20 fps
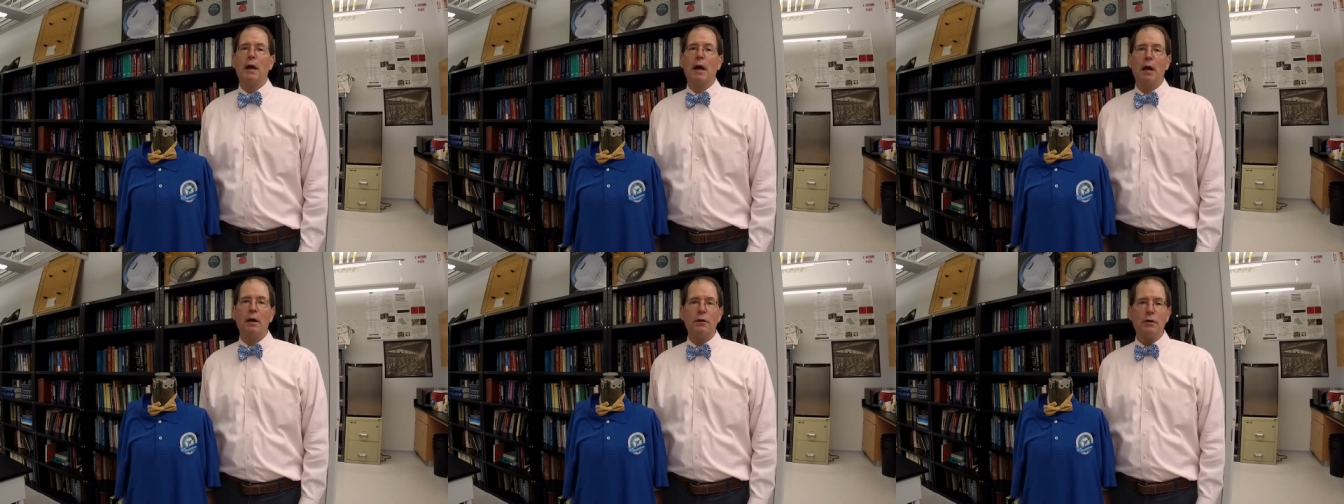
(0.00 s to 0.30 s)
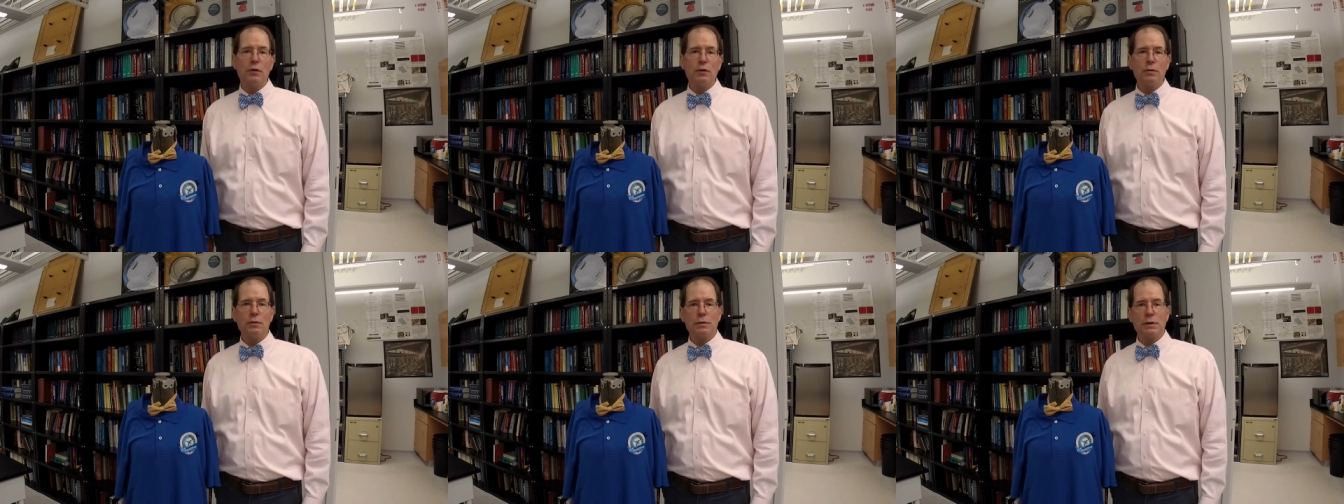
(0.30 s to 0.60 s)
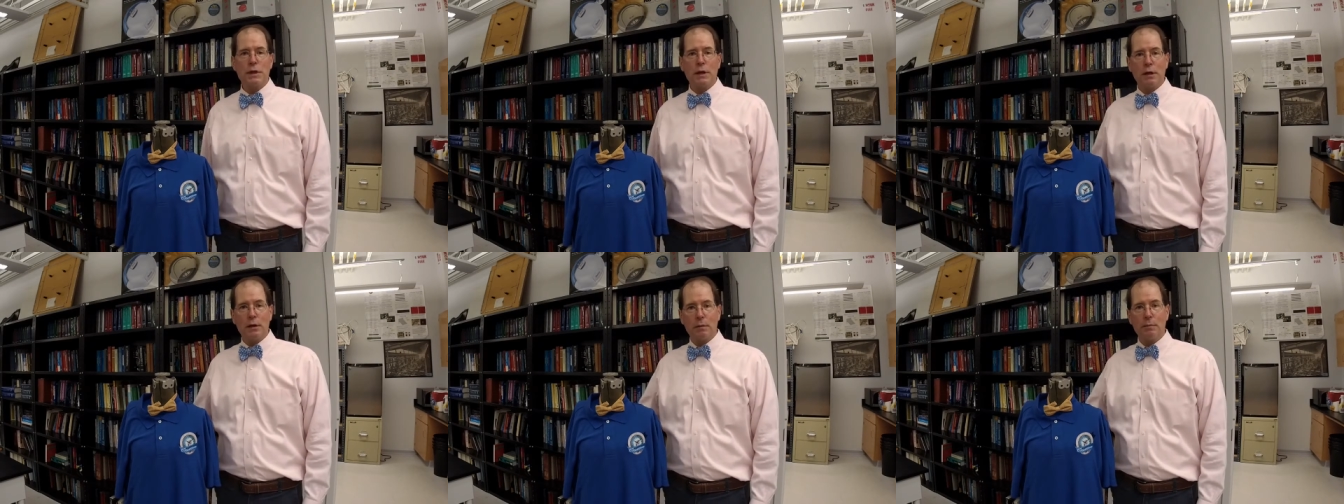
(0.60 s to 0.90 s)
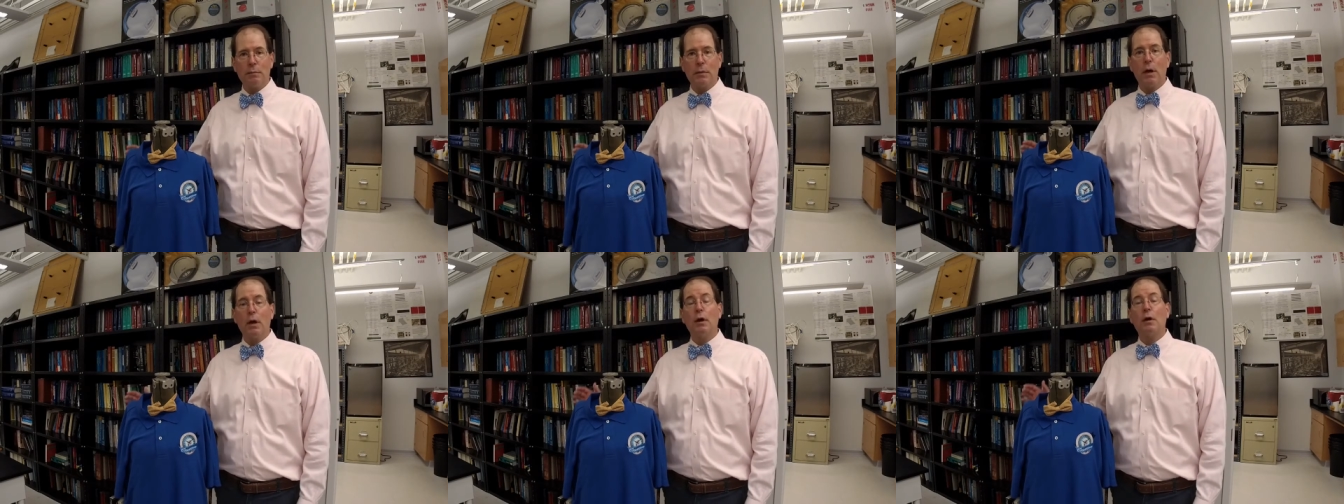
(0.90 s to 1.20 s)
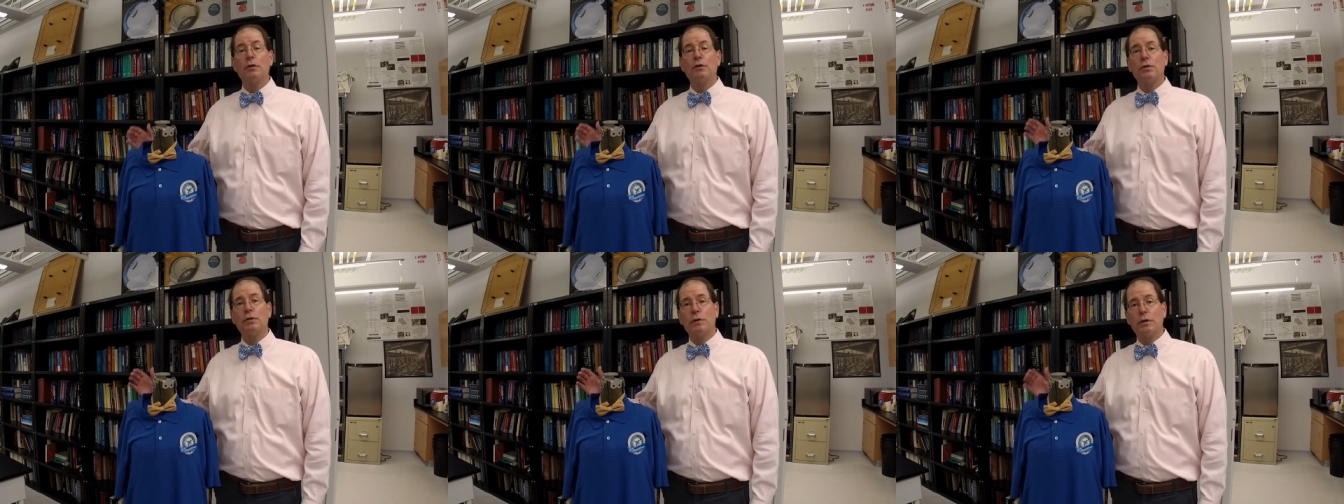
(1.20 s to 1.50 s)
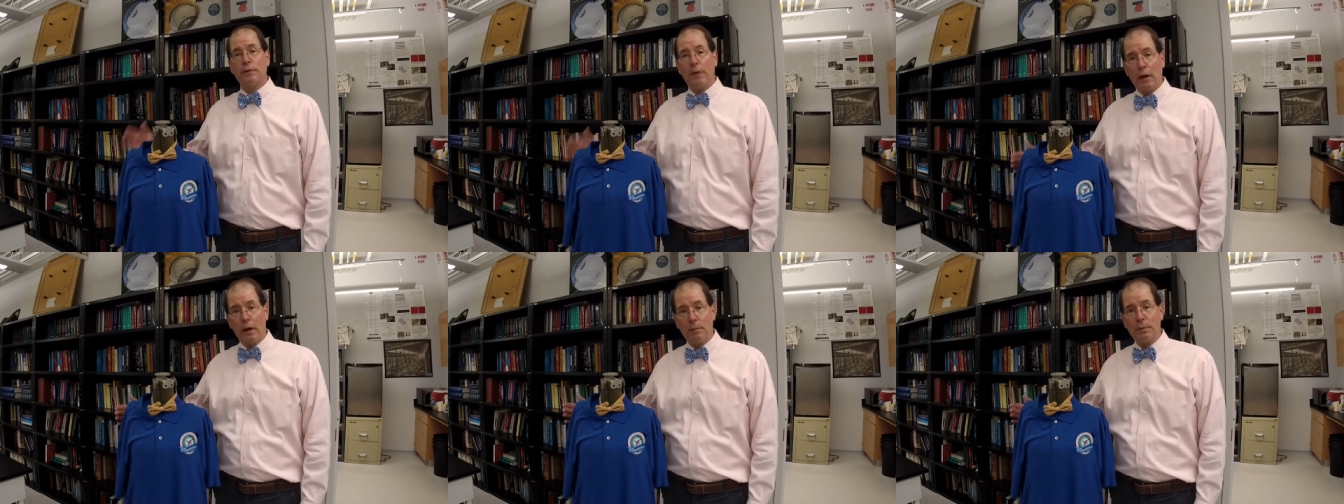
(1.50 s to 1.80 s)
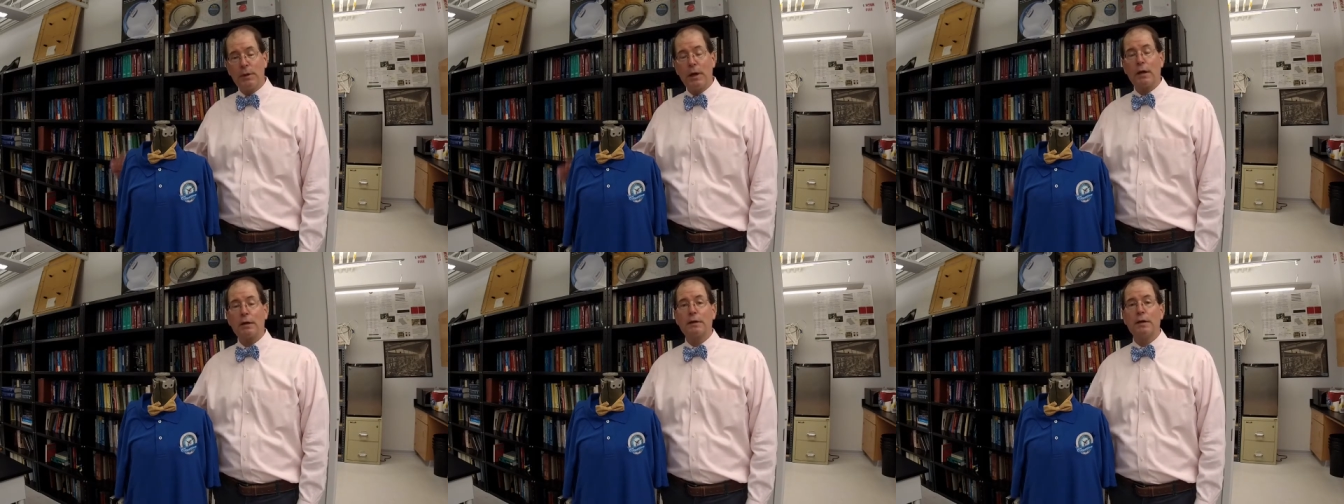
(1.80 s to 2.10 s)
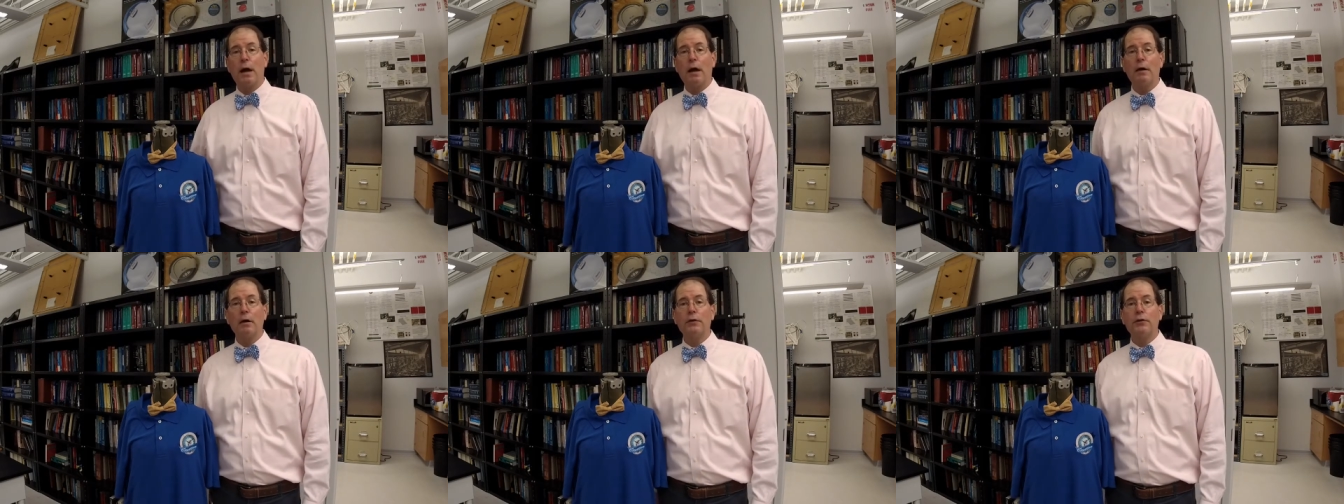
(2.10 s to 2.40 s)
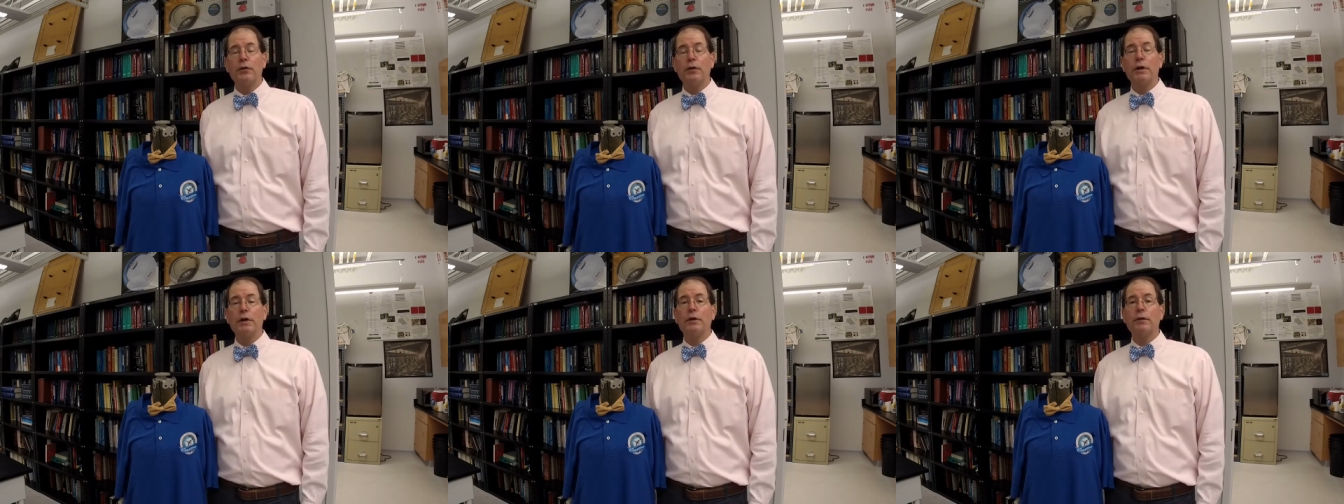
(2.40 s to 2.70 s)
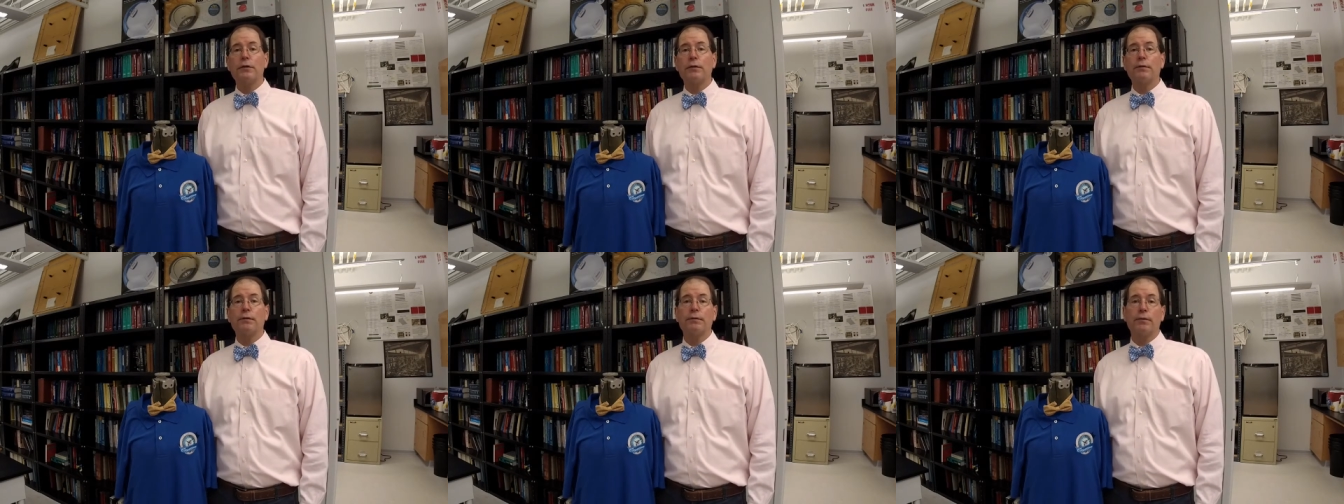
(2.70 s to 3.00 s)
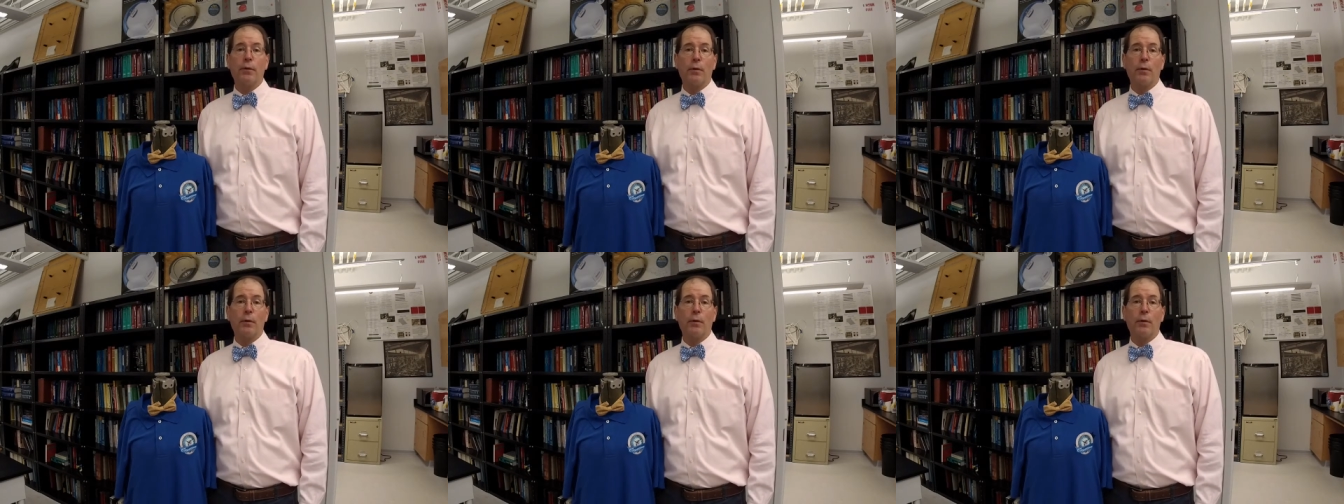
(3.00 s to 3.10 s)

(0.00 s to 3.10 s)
and used him to develop technologies